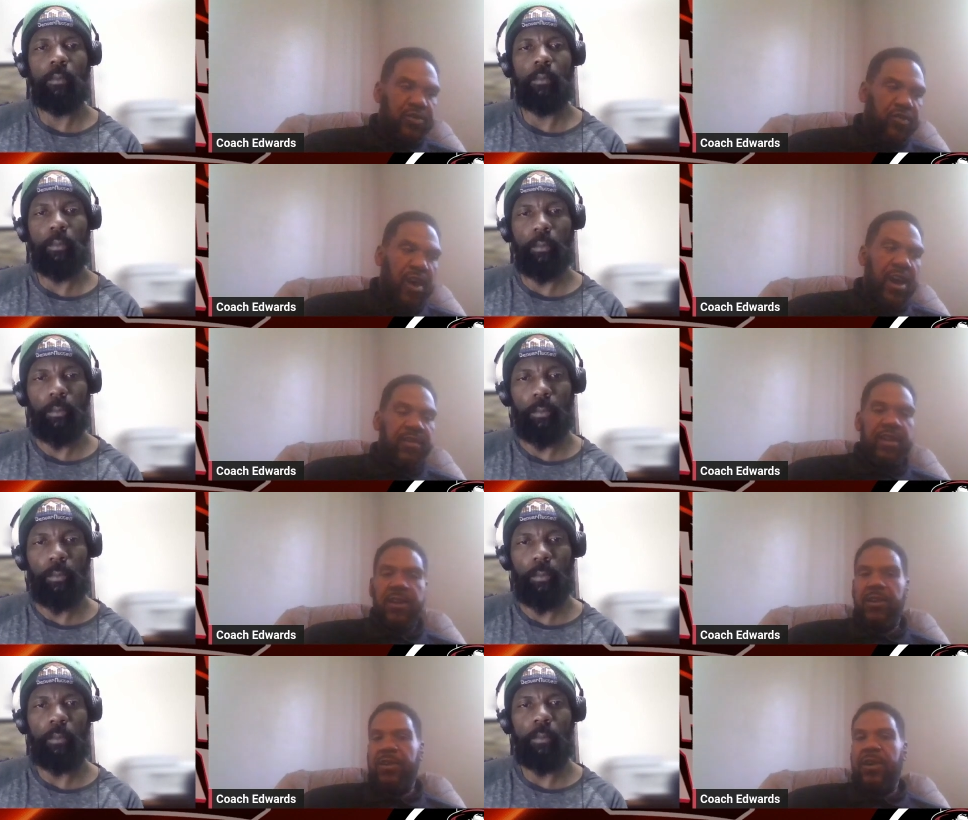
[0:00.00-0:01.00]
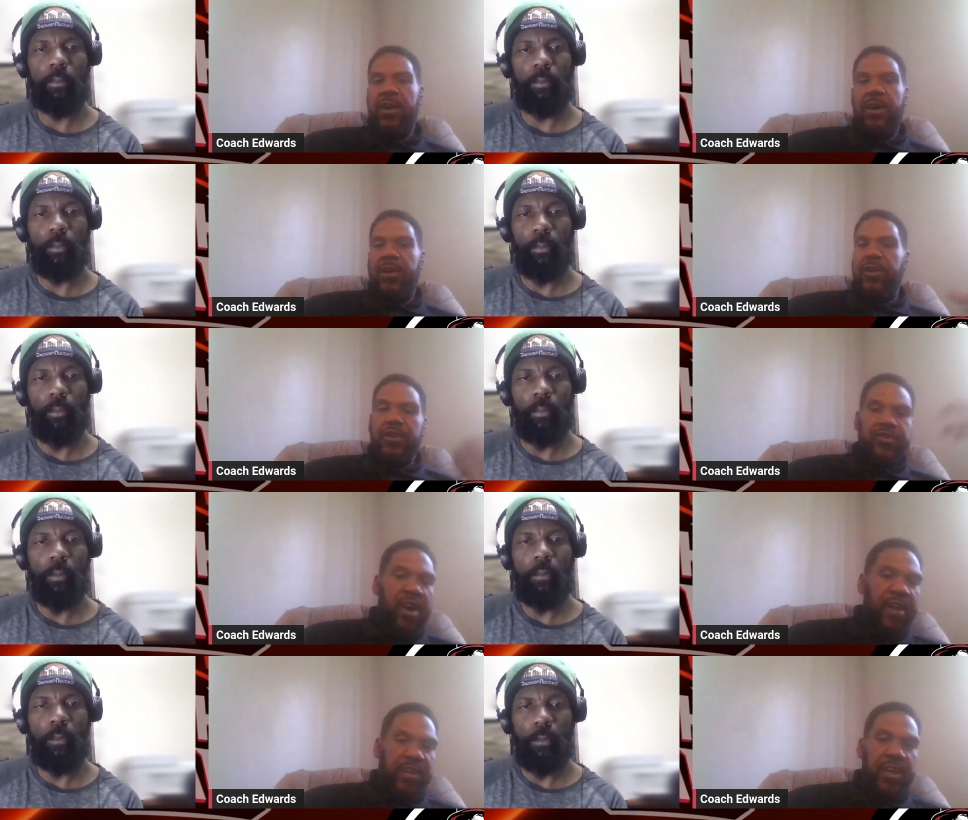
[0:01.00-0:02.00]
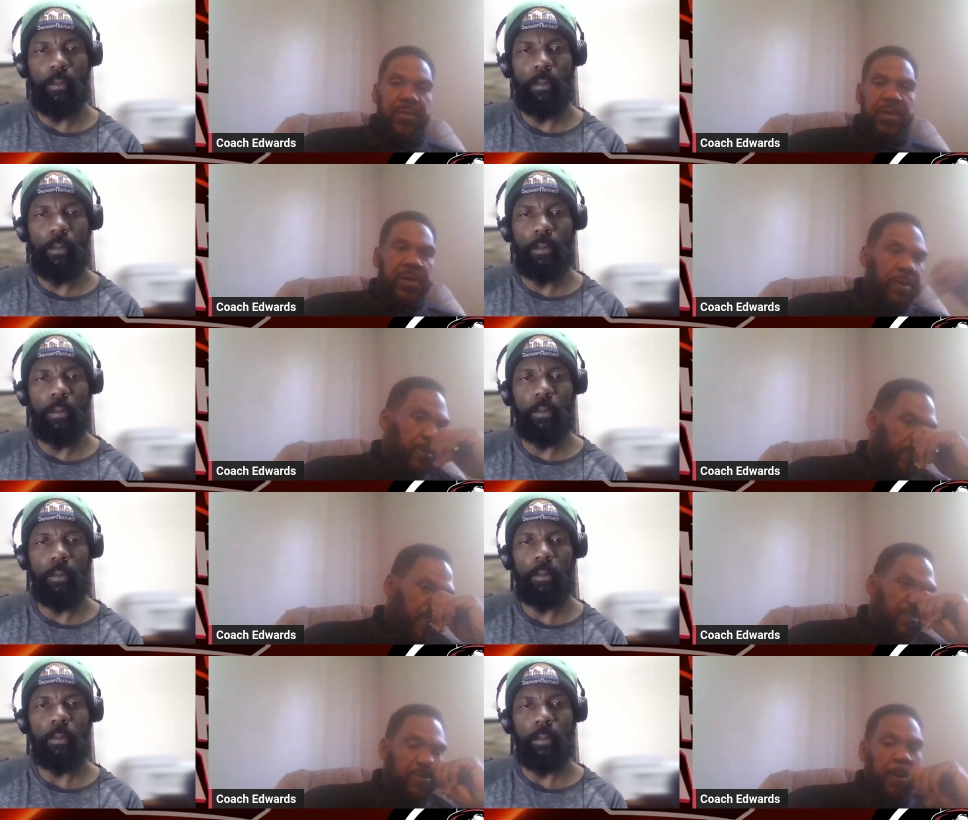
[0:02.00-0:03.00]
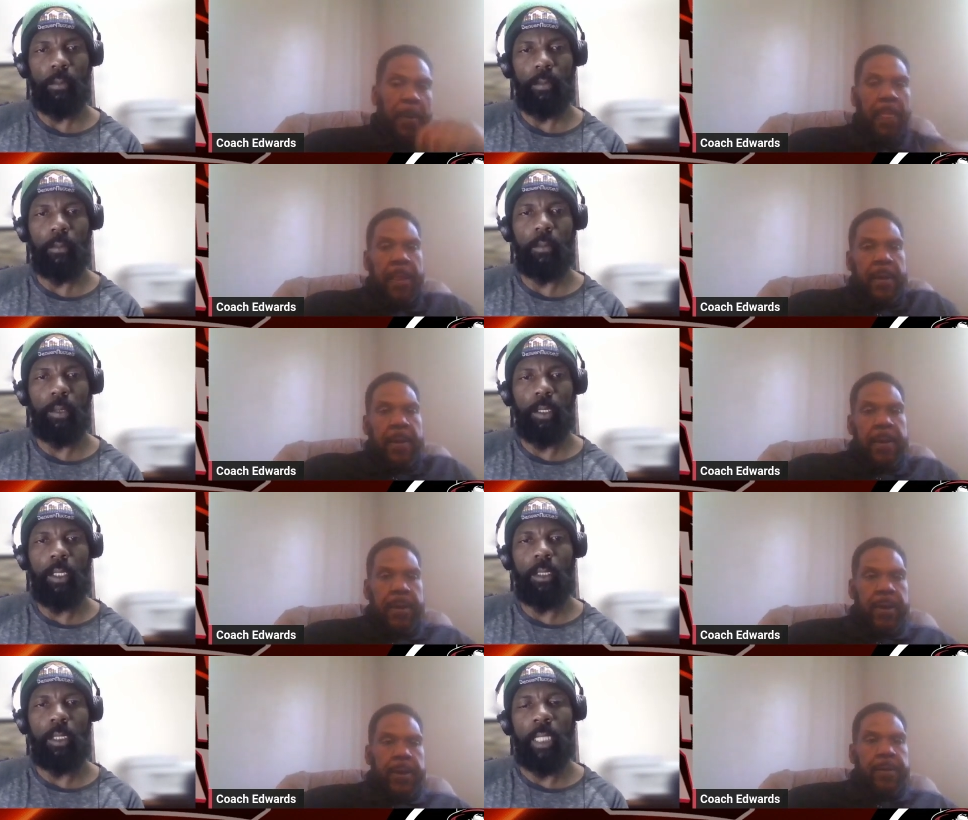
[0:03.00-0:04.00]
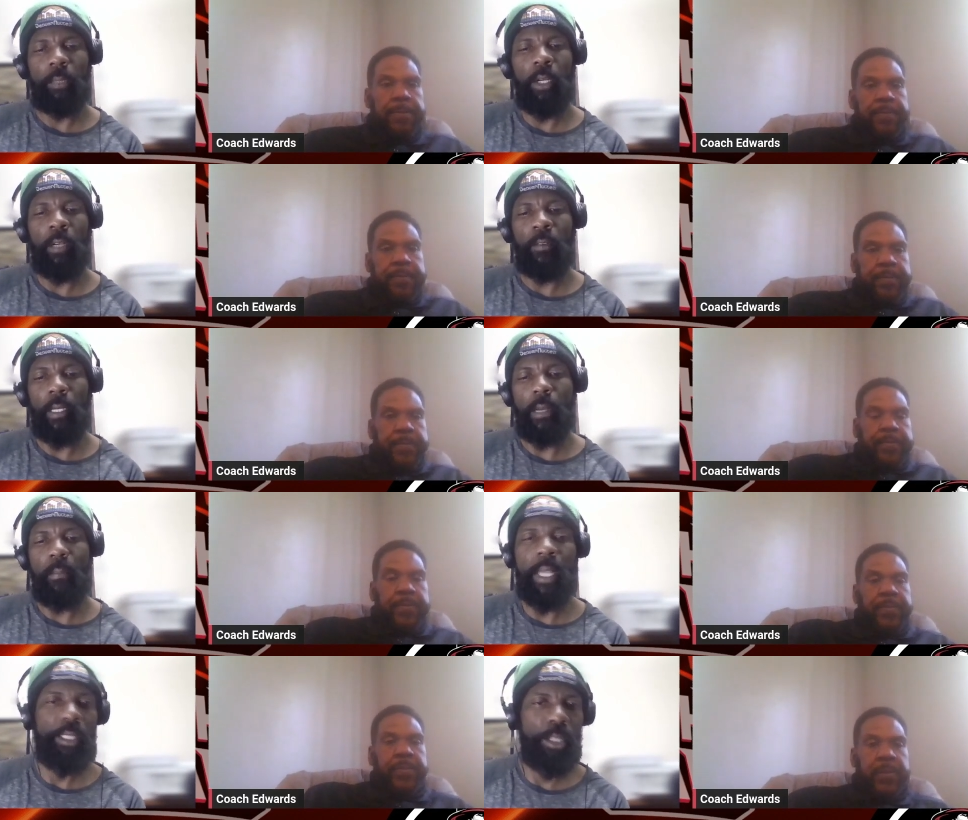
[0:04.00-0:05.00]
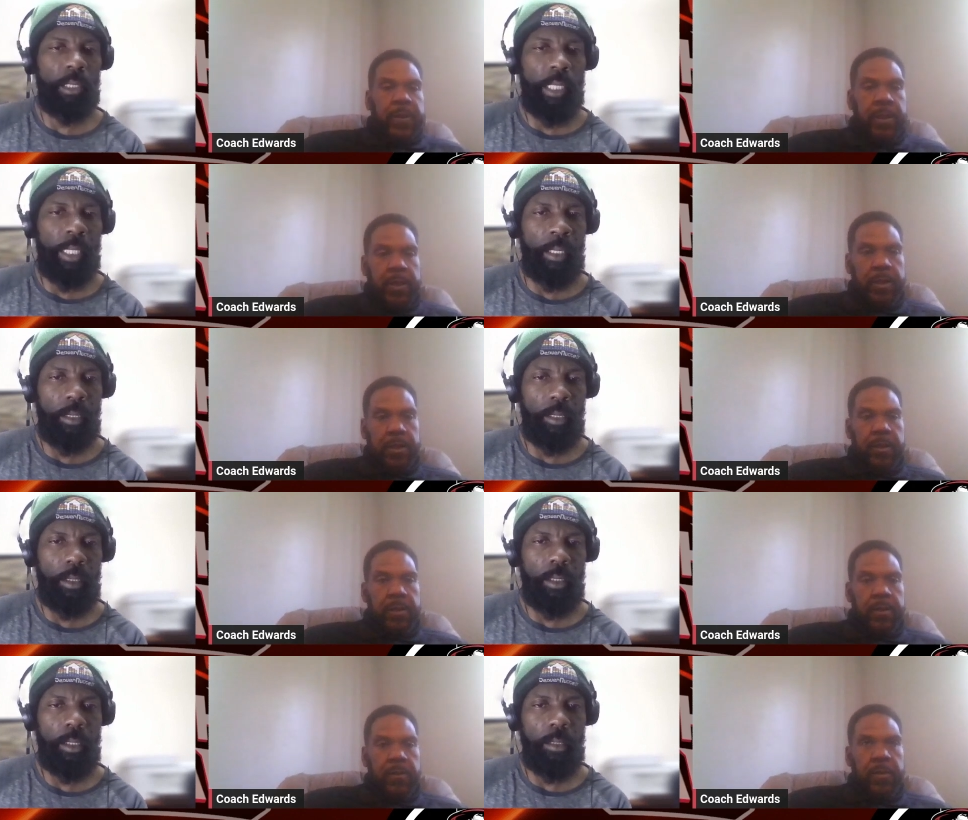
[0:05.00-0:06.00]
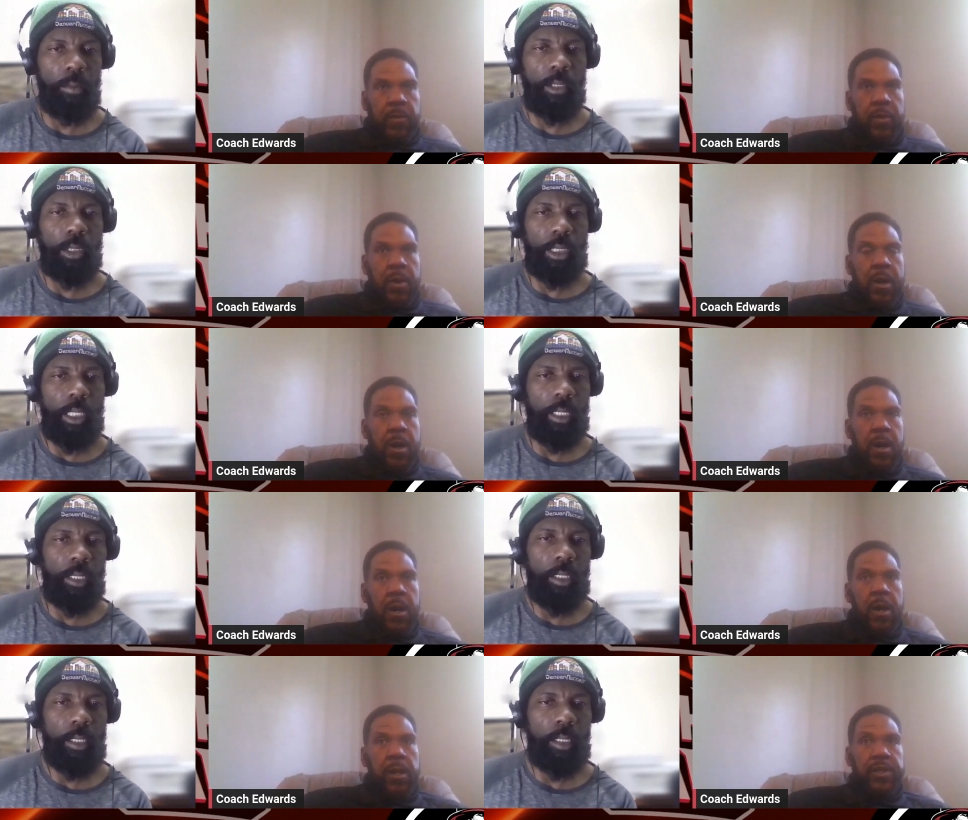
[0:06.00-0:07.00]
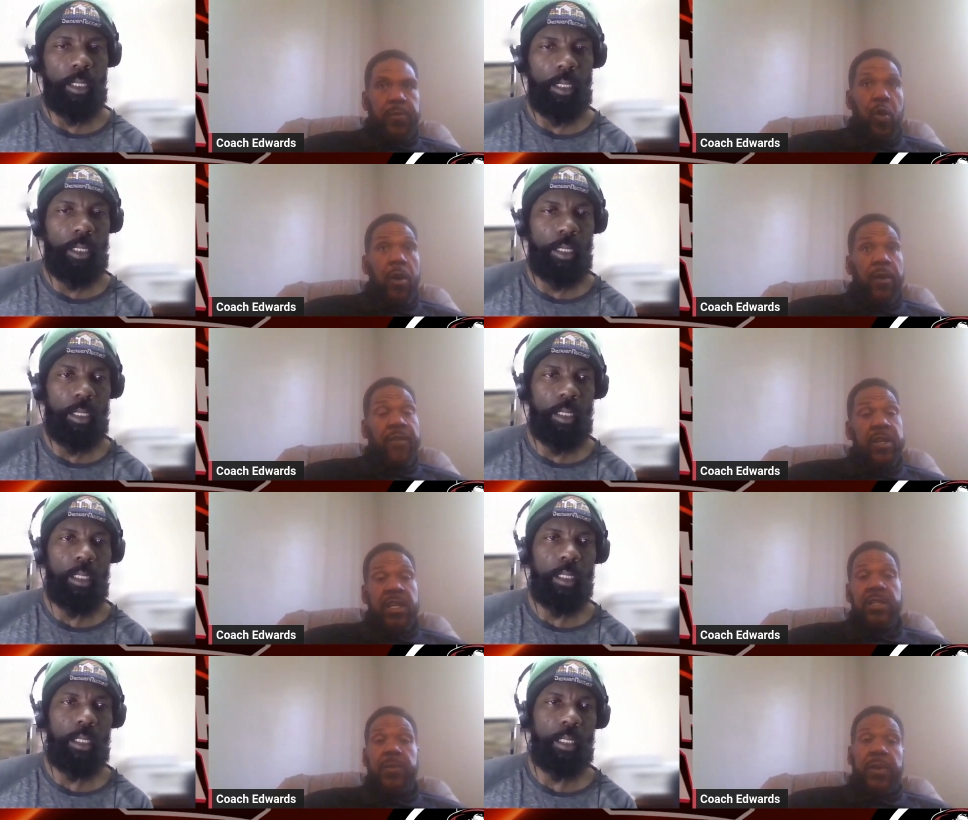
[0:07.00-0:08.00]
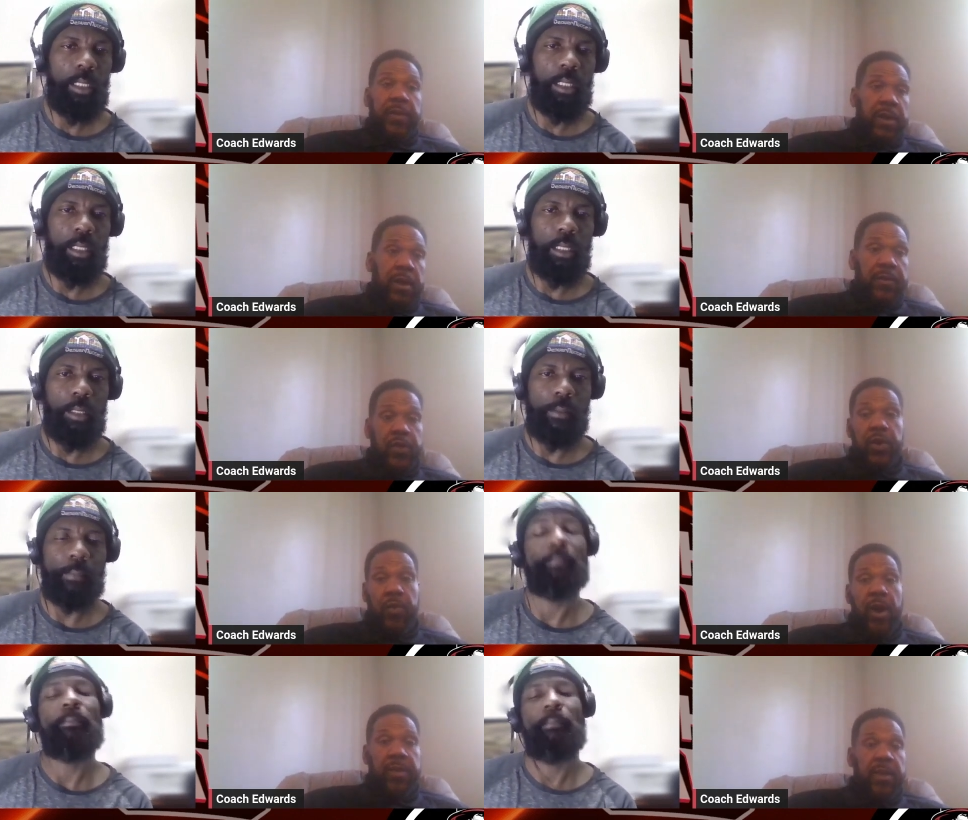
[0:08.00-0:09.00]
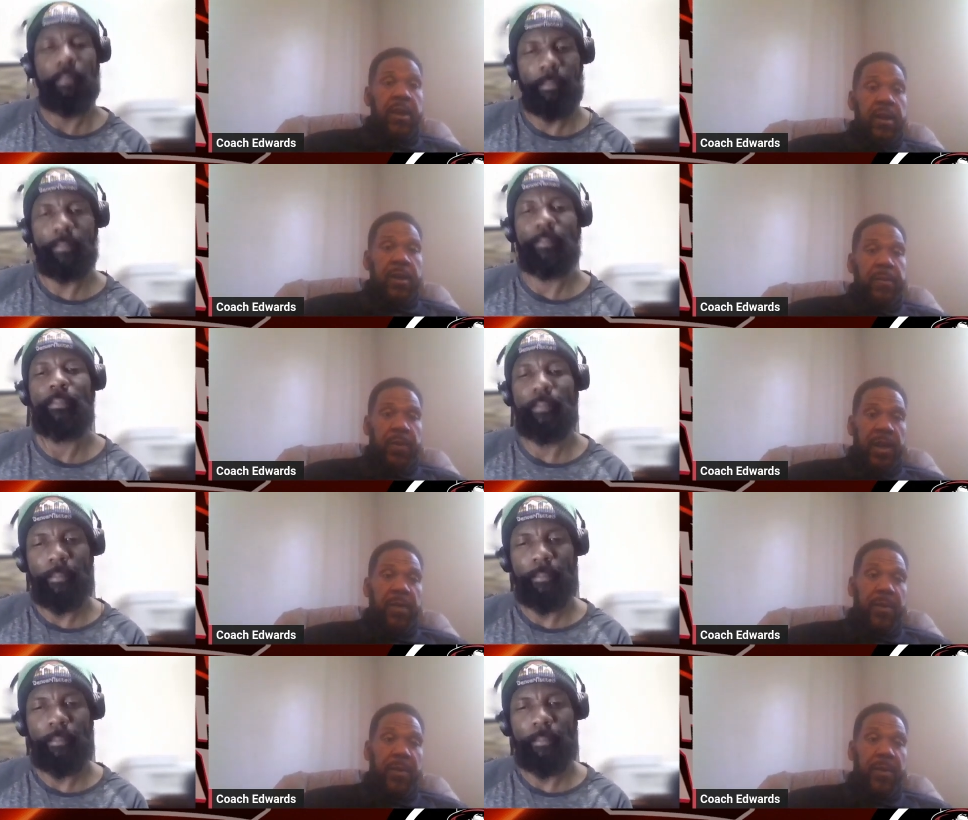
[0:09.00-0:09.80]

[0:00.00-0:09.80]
Speaker 1: drive killer or a drive keeper. So,
Speaker 2: so that's more of a mental thing. What'd you say? Well, it's
Speaker 1: more of a discipline thing of doing the right thing, playing